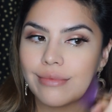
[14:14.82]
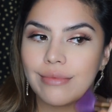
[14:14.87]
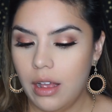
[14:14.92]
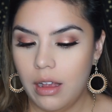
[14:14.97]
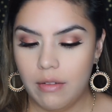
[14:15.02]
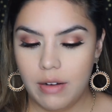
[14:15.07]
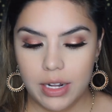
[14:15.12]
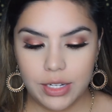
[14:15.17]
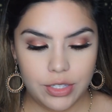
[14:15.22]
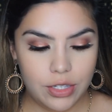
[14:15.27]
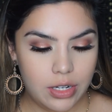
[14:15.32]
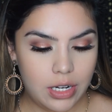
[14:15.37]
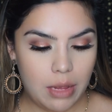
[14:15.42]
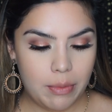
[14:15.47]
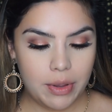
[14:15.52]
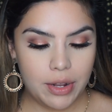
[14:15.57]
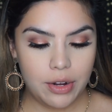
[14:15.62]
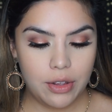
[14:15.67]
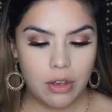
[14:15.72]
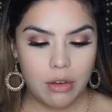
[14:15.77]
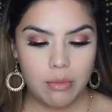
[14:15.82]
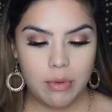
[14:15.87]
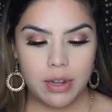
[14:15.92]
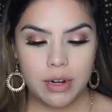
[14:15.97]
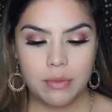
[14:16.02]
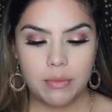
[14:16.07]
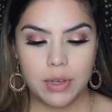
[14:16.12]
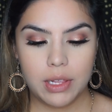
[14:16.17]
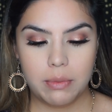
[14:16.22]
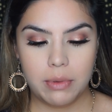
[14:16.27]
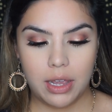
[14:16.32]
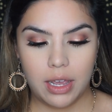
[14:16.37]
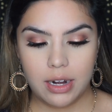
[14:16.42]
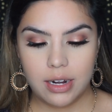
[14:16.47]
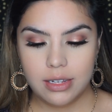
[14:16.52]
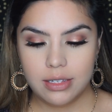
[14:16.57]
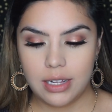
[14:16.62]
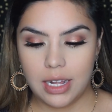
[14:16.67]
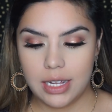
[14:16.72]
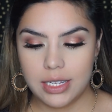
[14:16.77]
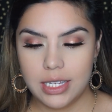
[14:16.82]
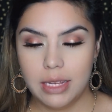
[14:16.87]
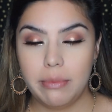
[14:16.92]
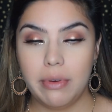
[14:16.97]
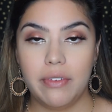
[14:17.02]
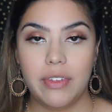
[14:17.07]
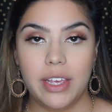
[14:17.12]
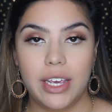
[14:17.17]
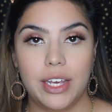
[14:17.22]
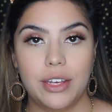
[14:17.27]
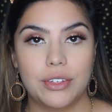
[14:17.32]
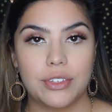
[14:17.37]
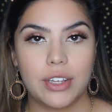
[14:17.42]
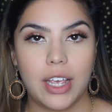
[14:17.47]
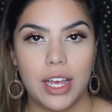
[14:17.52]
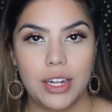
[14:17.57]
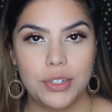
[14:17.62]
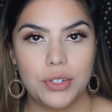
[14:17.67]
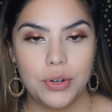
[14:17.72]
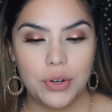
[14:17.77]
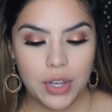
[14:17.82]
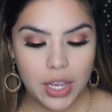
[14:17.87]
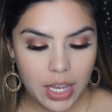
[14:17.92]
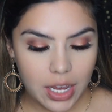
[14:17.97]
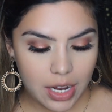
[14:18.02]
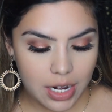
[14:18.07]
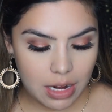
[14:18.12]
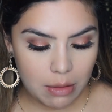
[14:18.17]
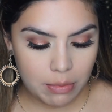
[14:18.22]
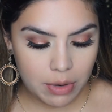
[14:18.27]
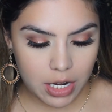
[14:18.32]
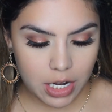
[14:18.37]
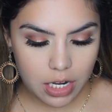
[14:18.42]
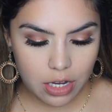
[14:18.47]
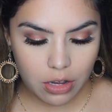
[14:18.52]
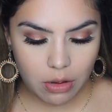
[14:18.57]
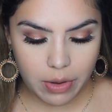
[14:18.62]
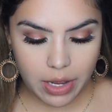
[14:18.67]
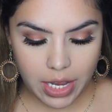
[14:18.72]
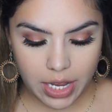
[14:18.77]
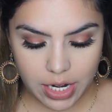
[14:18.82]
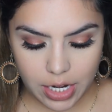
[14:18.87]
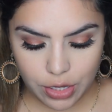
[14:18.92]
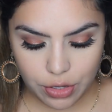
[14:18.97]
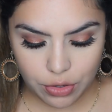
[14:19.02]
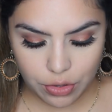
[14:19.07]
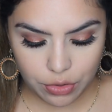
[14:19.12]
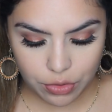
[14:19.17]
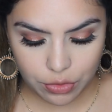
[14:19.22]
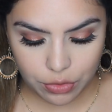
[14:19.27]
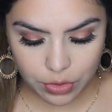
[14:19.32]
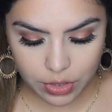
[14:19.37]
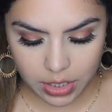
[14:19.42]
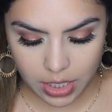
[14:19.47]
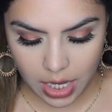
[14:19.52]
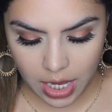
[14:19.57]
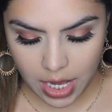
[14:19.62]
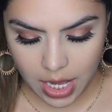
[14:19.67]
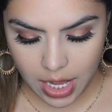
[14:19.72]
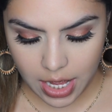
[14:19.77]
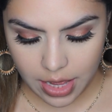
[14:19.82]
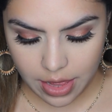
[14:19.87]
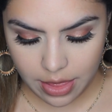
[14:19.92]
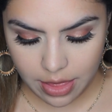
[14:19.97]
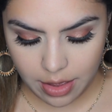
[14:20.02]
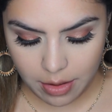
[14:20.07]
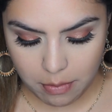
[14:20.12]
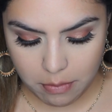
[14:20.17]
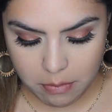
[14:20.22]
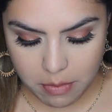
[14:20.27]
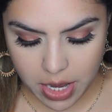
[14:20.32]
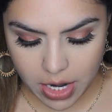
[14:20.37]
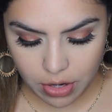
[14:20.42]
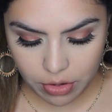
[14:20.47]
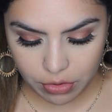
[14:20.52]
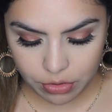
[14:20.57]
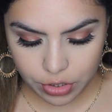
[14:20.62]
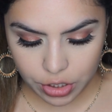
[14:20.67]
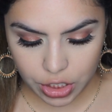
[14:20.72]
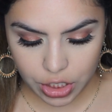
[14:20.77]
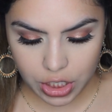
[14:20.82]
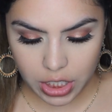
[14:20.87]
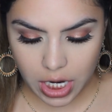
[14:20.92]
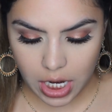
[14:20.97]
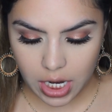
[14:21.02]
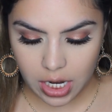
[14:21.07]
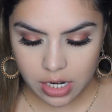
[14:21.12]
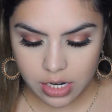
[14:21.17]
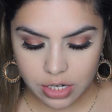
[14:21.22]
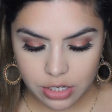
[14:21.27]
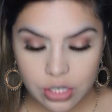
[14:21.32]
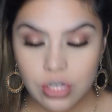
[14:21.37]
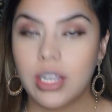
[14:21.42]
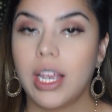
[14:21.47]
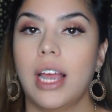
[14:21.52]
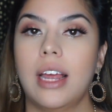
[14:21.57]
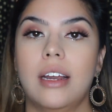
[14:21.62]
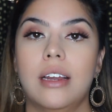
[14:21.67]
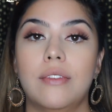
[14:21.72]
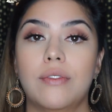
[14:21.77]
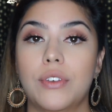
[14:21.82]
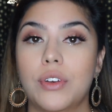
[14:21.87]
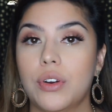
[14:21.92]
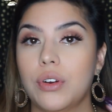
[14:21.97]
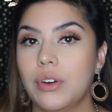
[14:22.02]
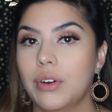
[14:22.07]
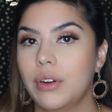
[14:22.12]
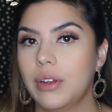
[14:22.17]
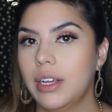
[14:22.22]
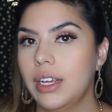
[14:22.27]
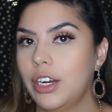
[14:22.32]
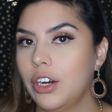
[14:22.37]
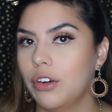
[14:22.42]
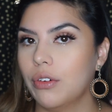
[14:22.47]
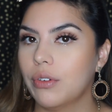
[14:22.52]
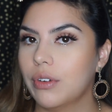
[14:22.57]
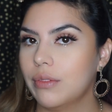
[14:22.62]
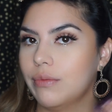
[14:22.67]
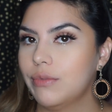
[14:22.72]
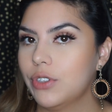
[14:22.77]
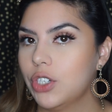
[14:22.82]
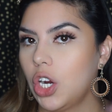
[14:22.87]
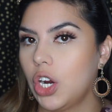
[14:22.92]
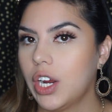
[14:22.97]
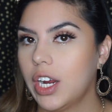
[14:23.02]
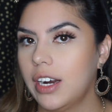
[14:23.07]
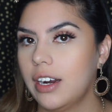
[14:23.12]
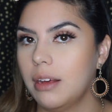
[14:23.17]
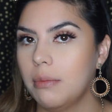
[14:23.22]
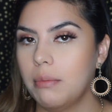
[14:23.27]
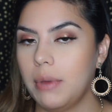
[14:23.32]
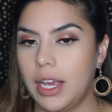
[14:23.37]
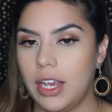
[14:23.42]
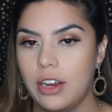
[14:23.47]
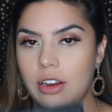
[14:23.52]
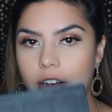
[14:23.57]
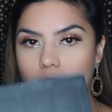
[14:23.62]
Alright, so now I'm going to go in with my Anastasia Beverly Hills Contour Kit, and I'm going to go ahead and use the middle shade just to kind of, darken up my